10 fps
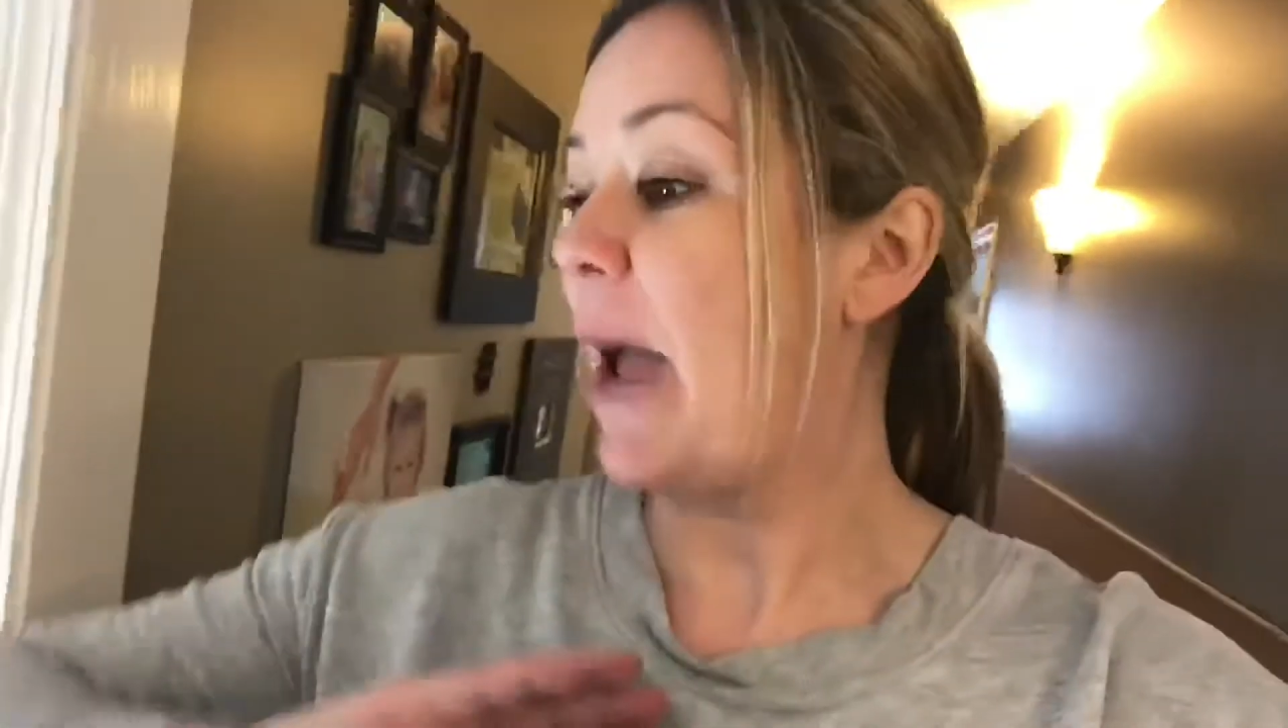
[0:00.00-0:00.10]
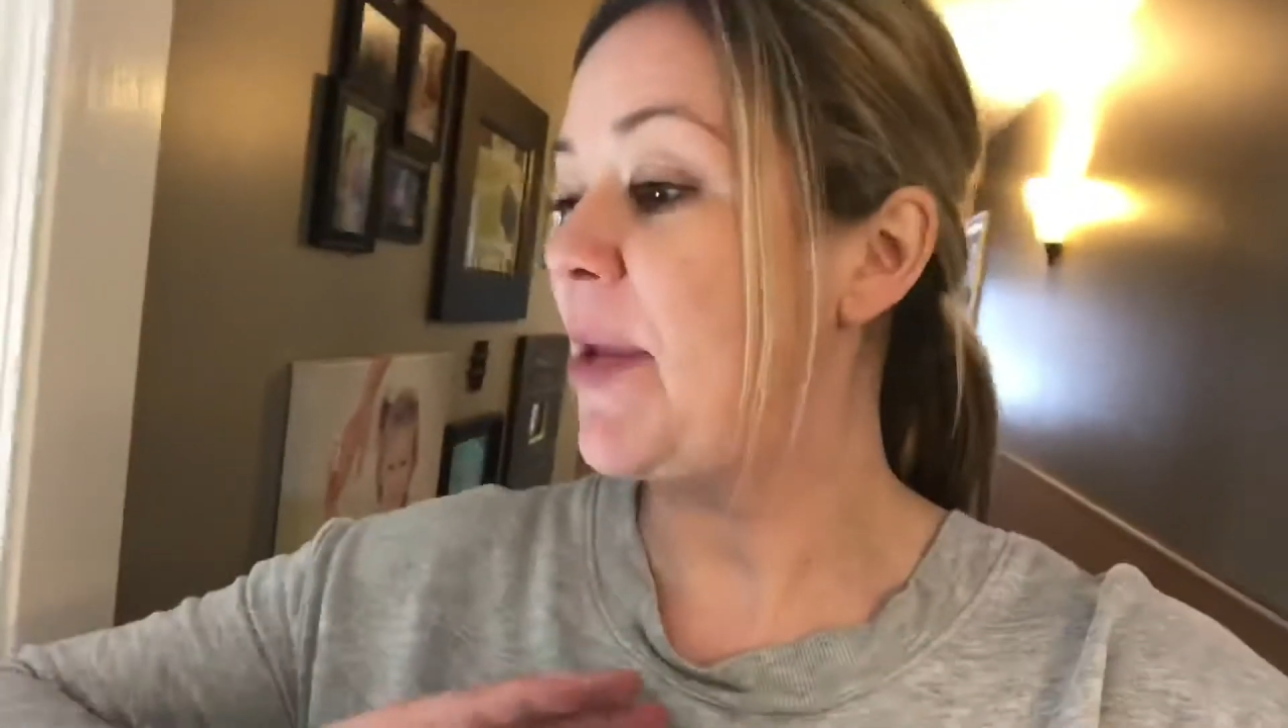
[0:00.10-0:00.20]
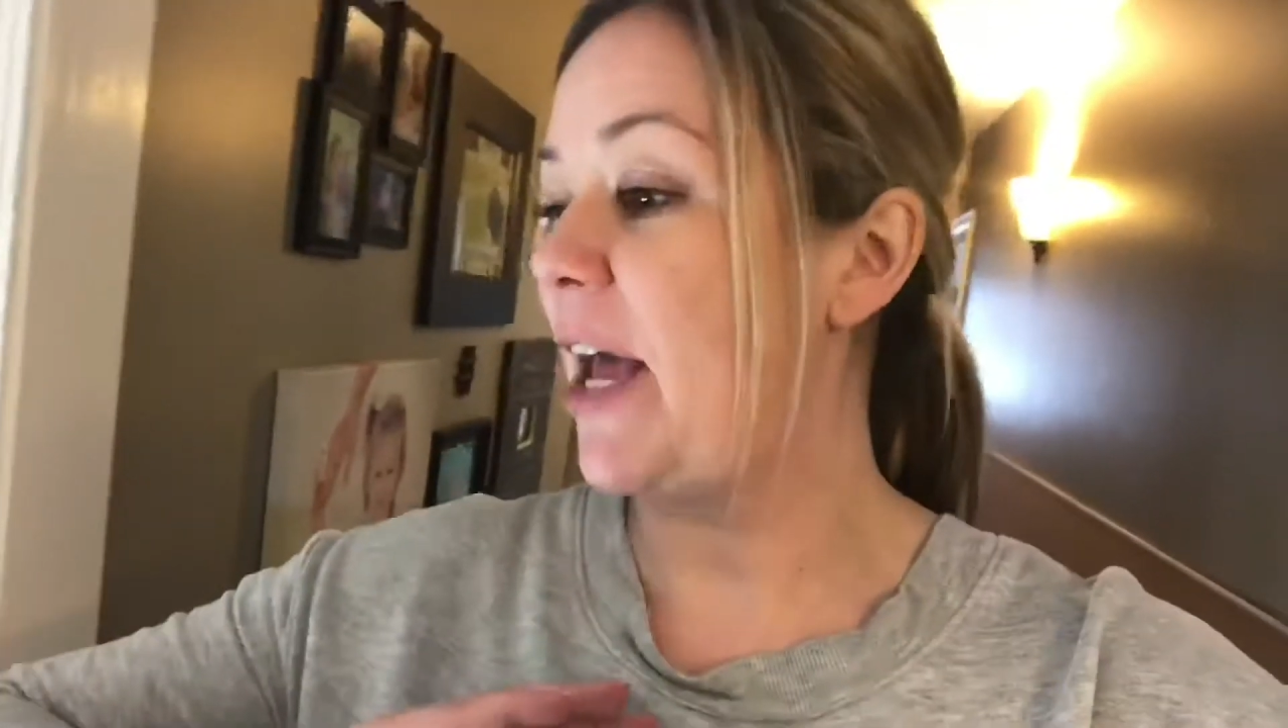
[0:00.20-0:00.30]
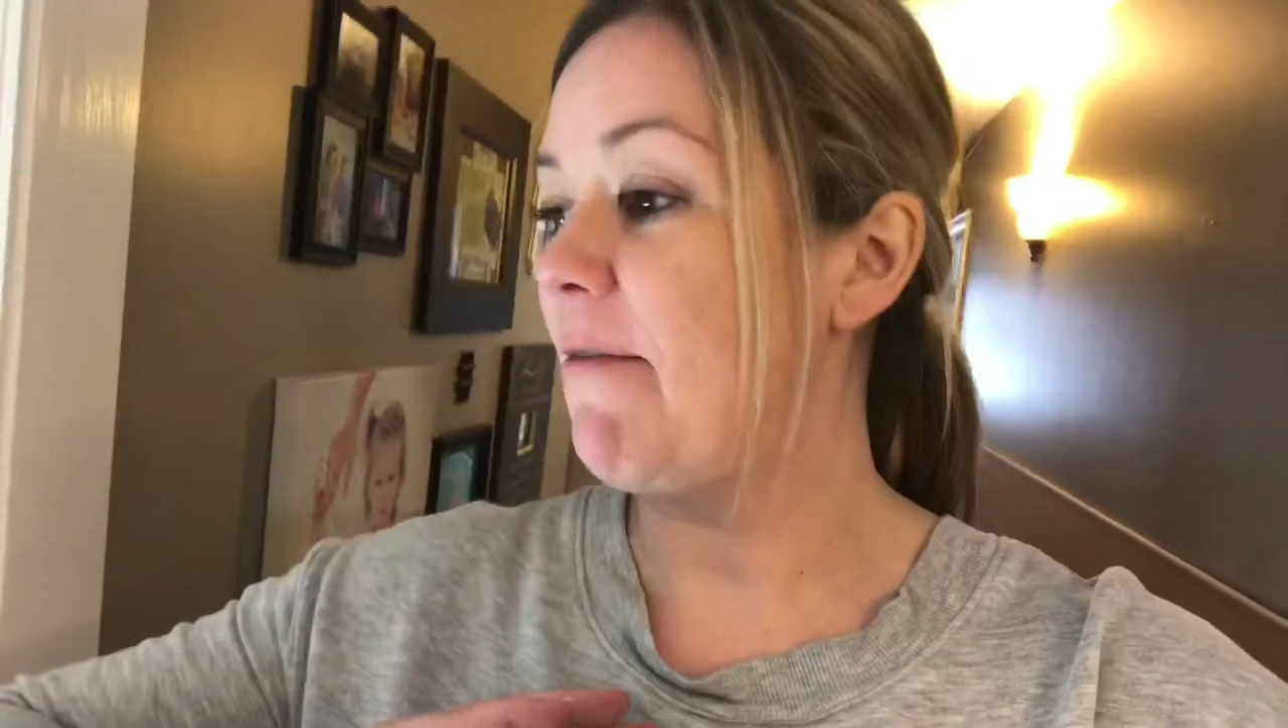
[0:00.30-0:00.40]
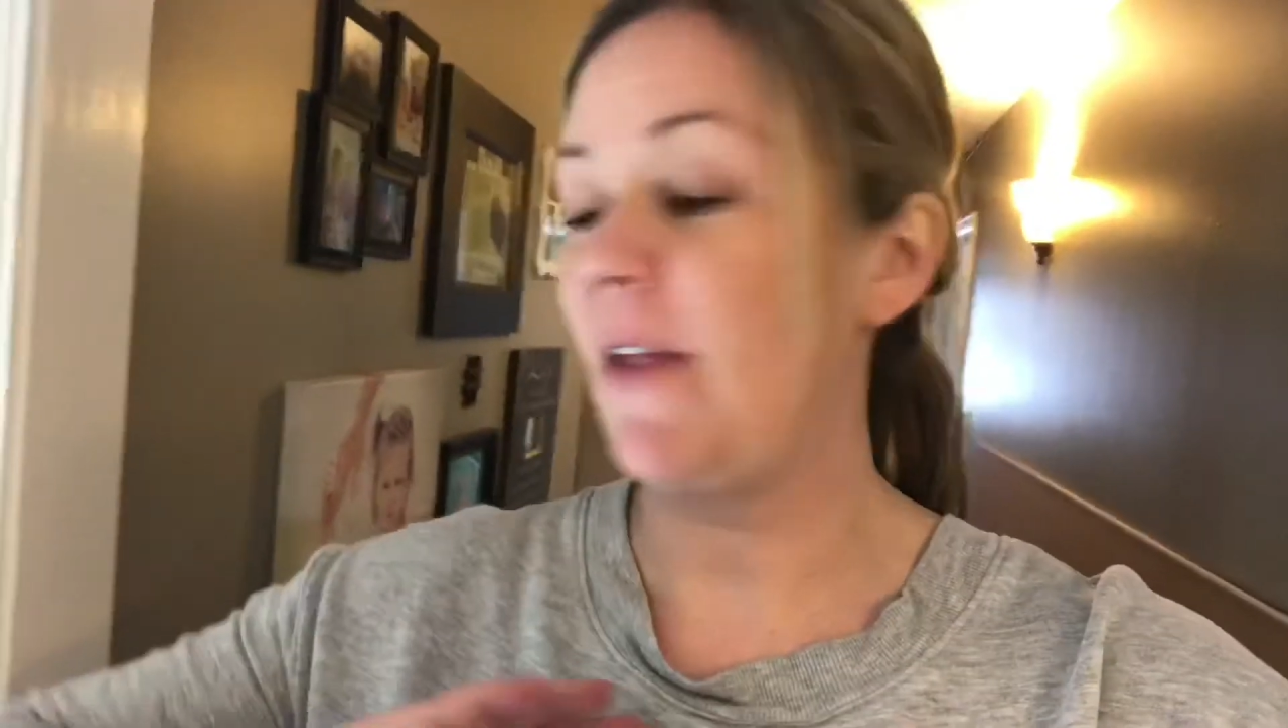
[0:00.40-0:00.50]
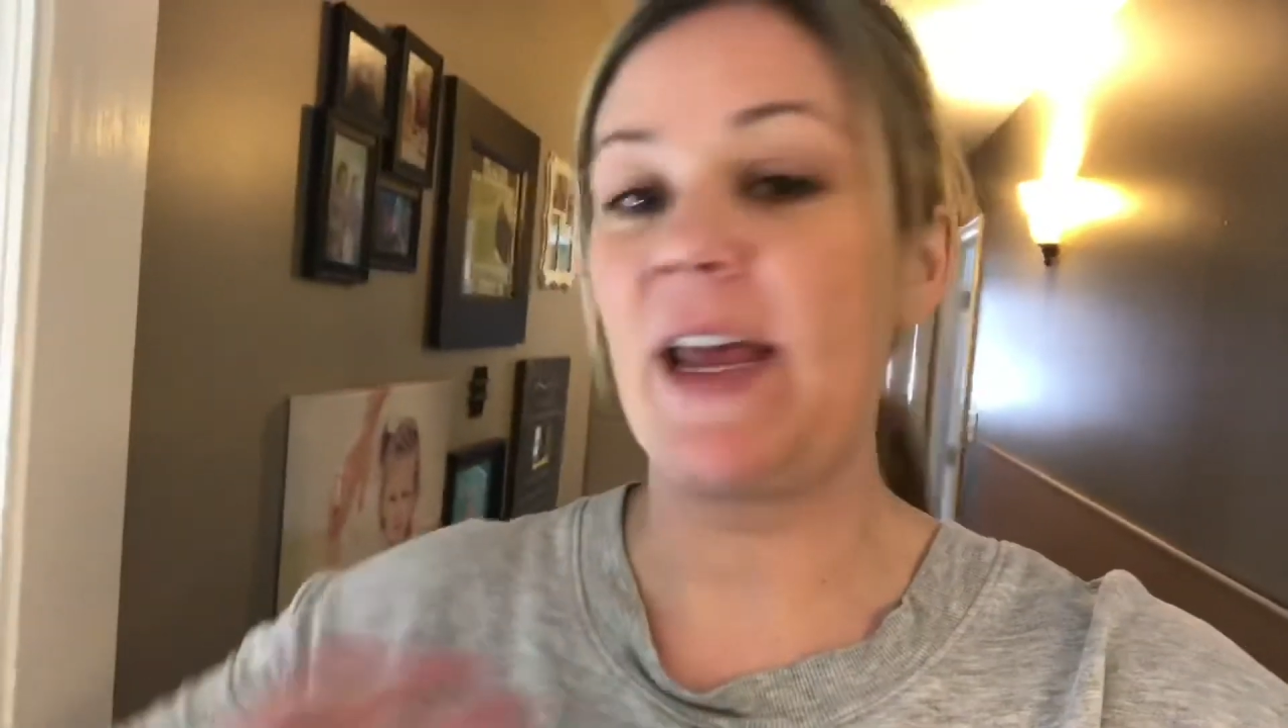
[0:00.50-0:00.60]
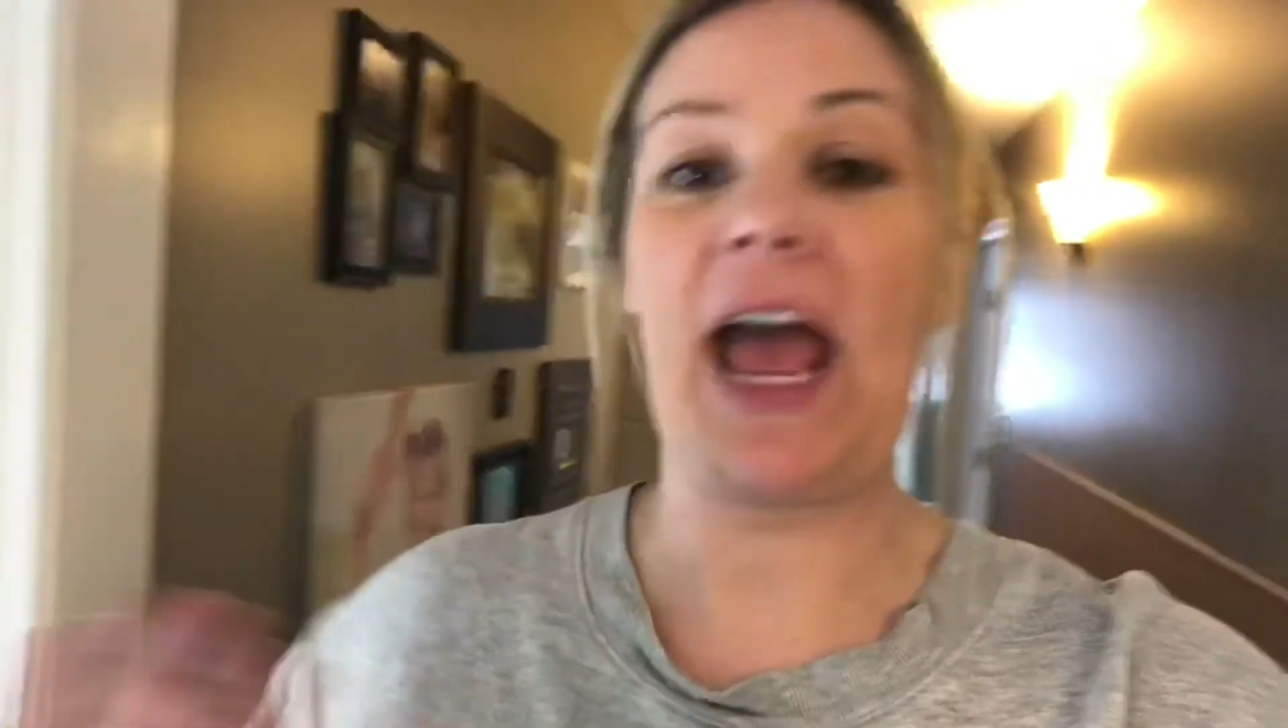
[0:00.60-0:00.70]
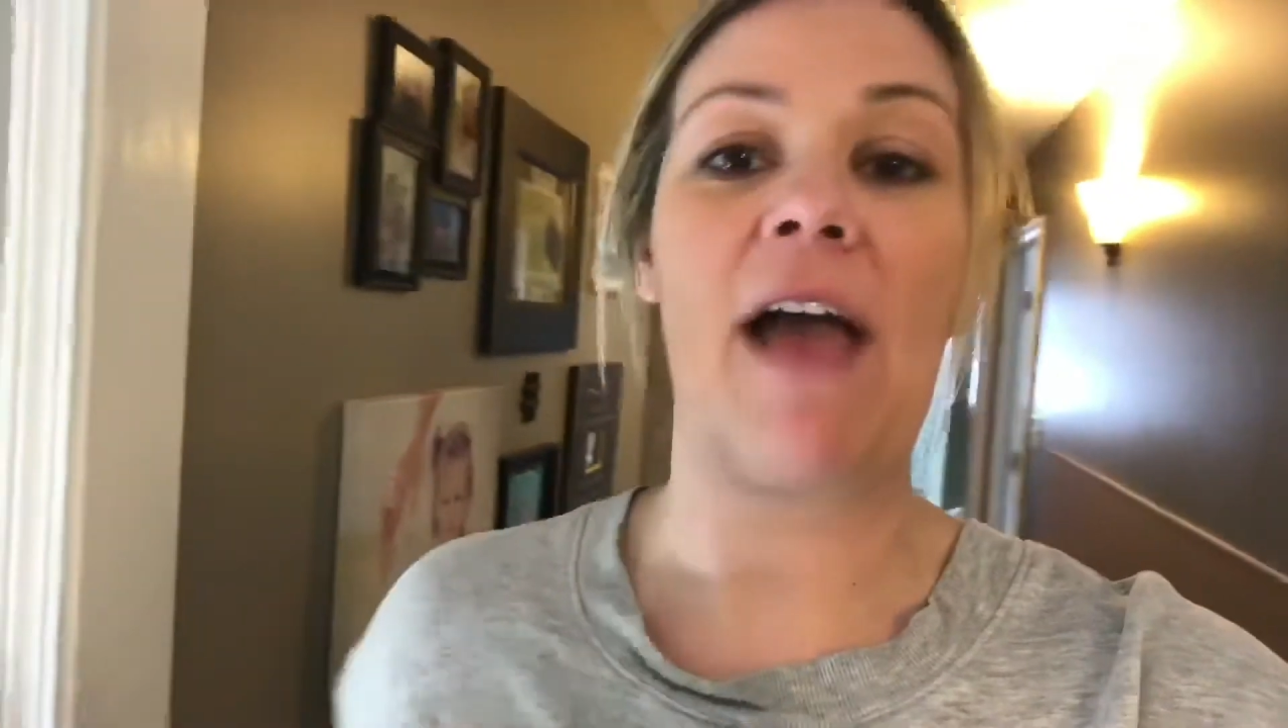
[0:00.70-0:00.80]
I mean, I feel like